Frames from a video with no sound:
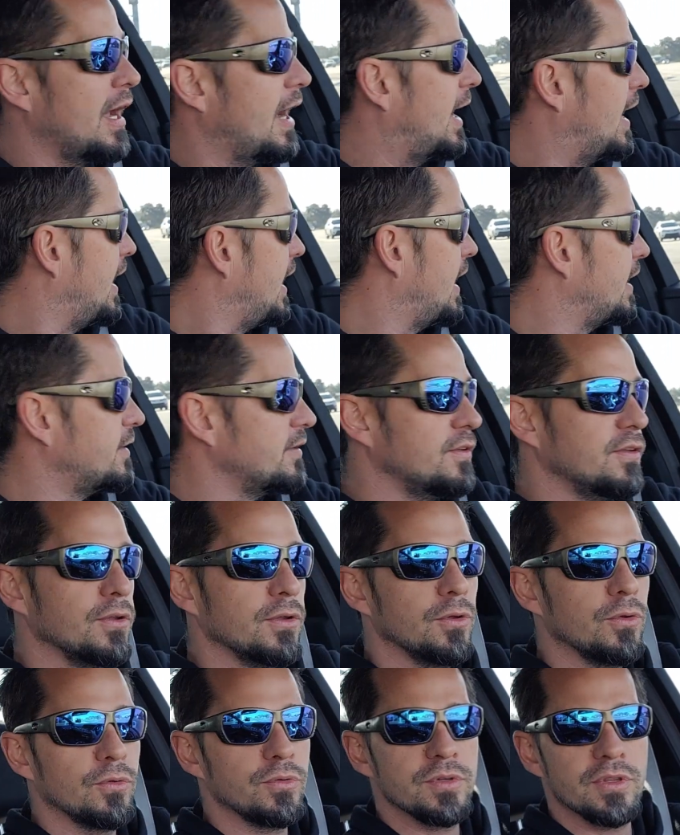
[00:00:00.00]
I had to
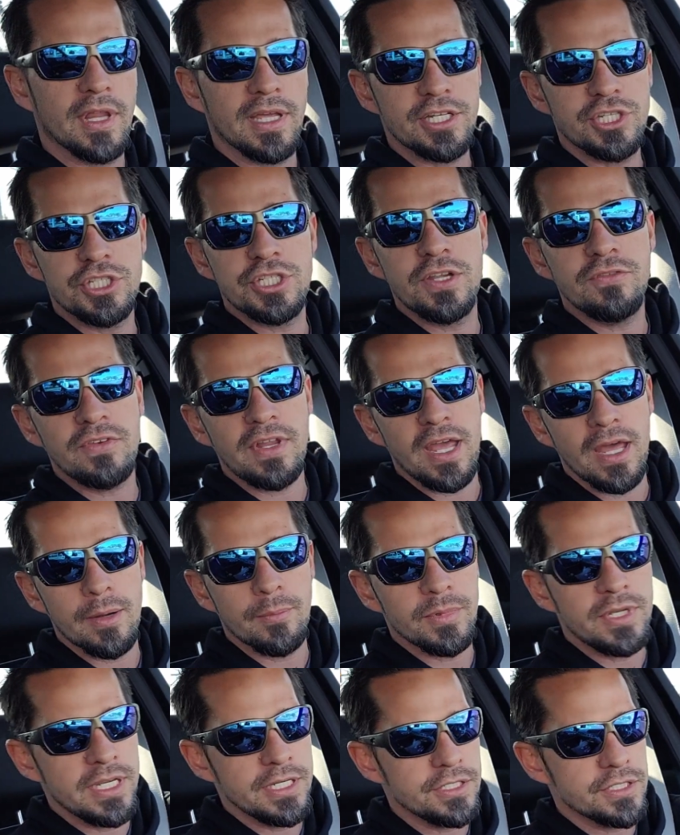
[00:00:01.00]
do like shift
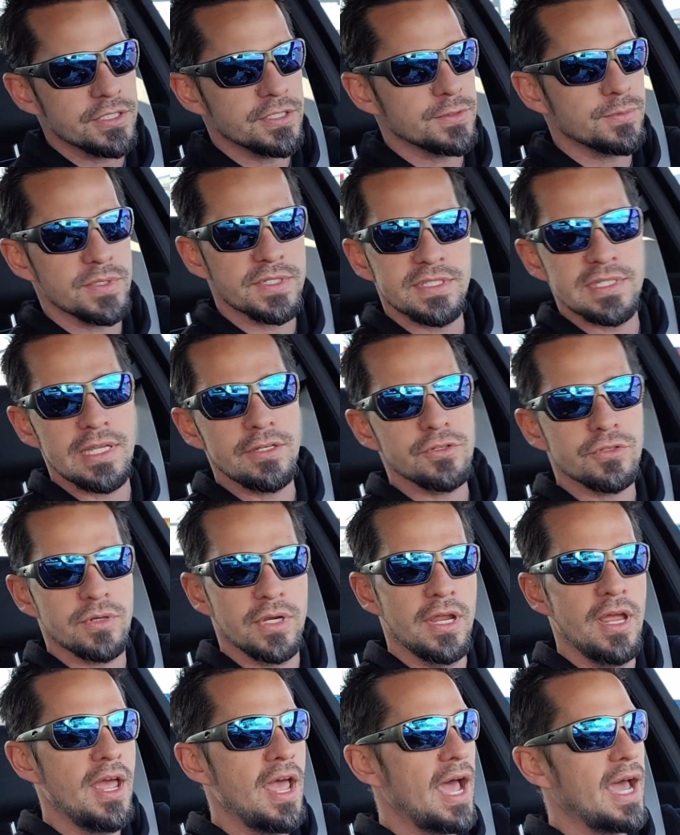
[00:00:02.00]
adaptations with
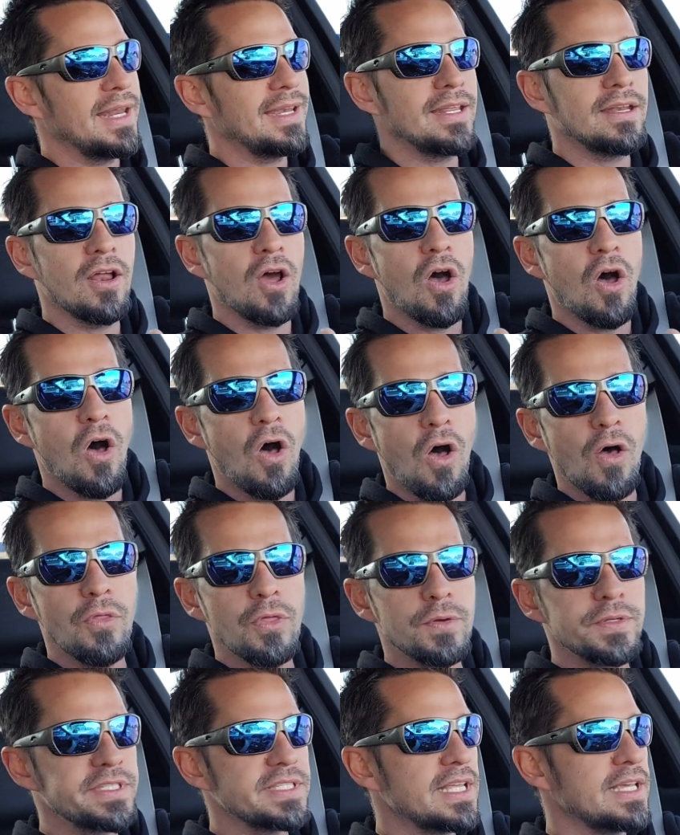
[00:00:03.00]
Zentry. I did all
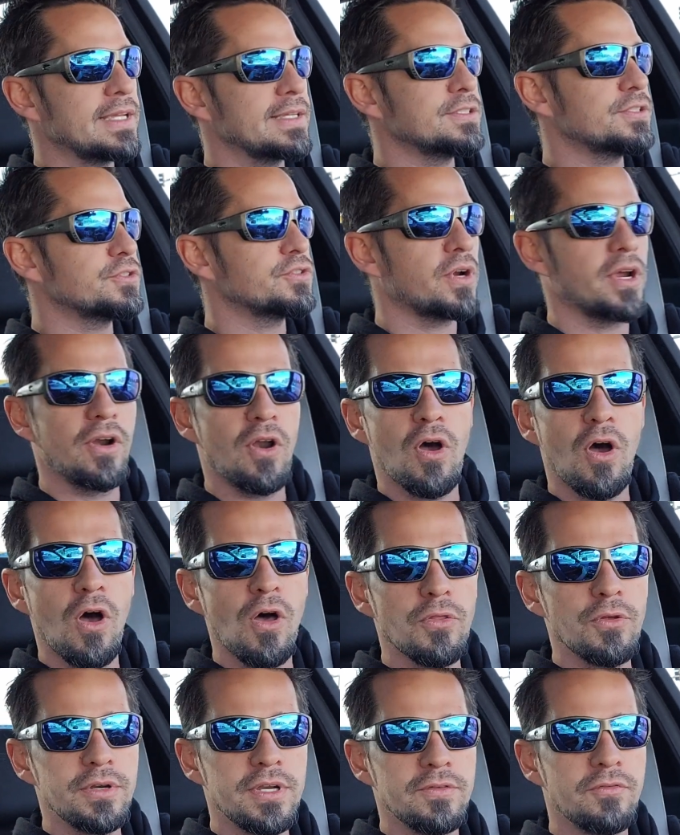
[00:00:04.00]
those things, tried
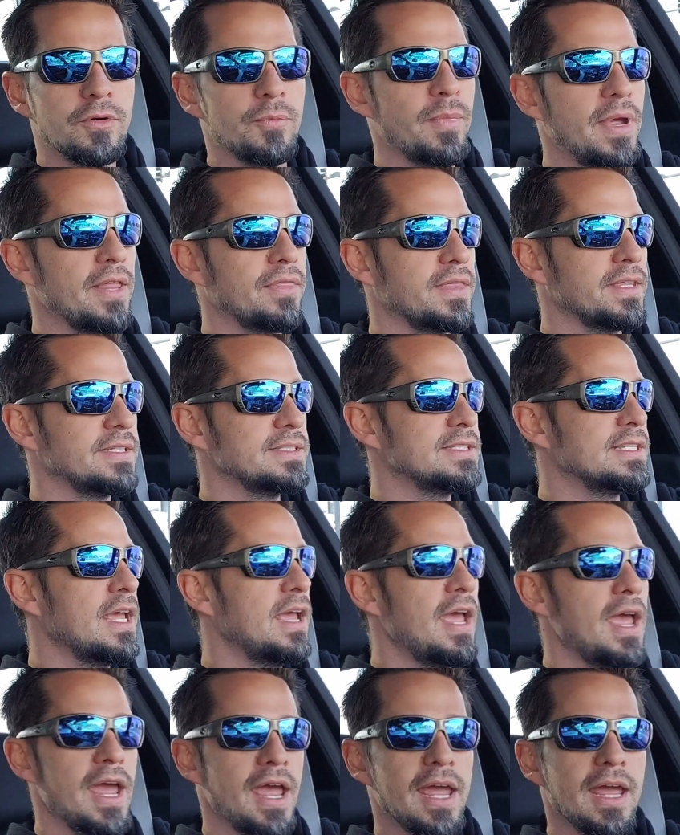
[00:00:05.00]
all their different methods,
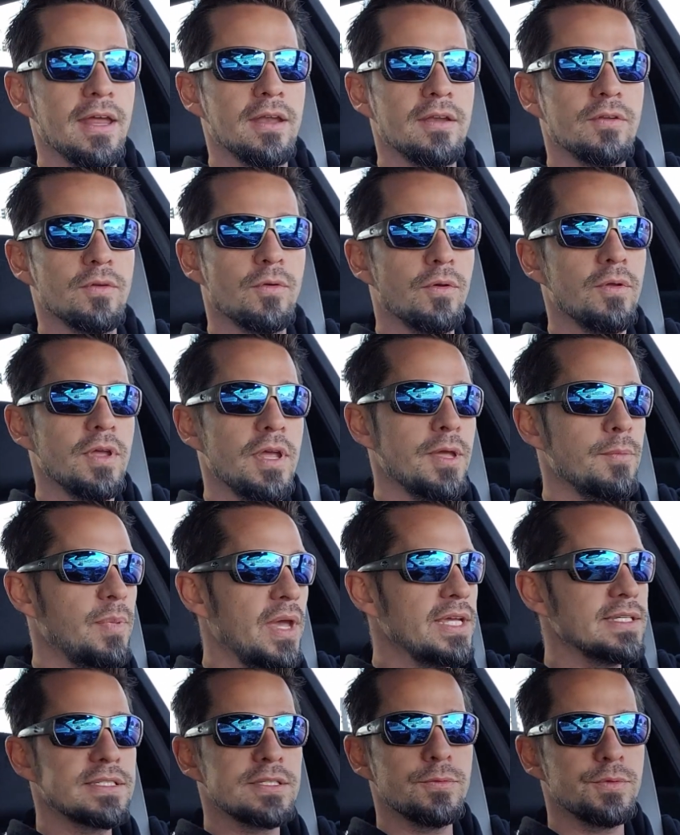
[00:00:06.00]
and it
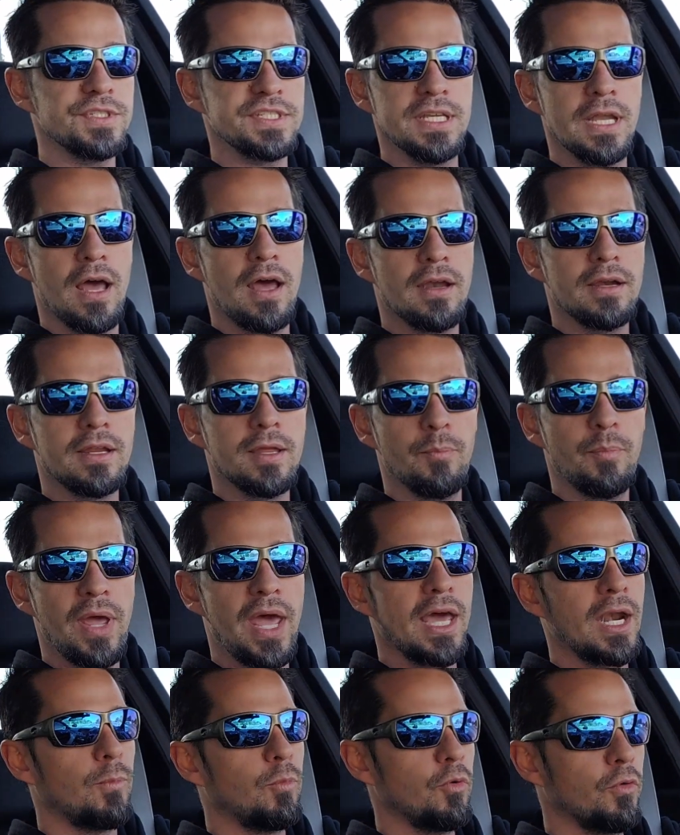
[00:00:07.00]
basically was not
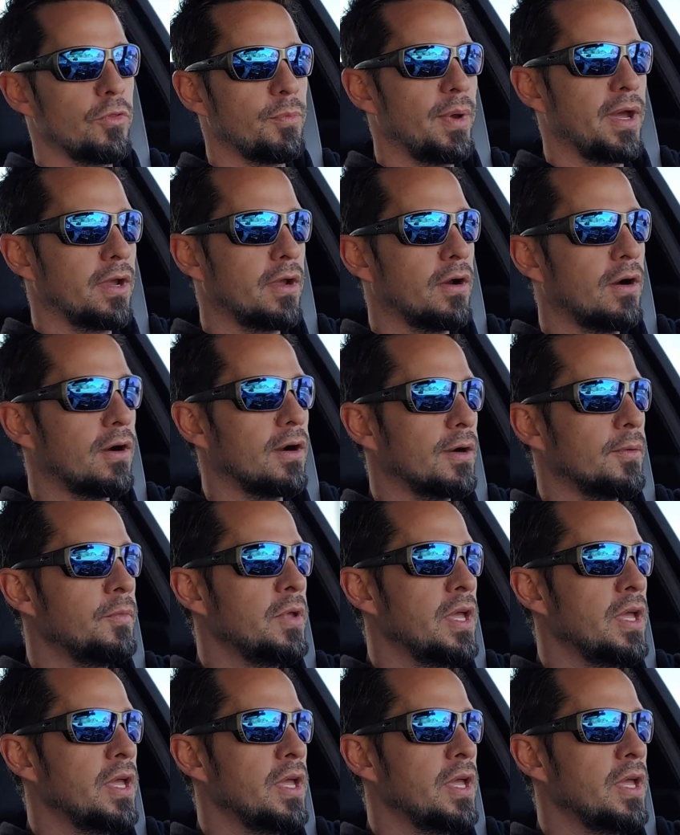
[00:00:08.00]
compatible with my car.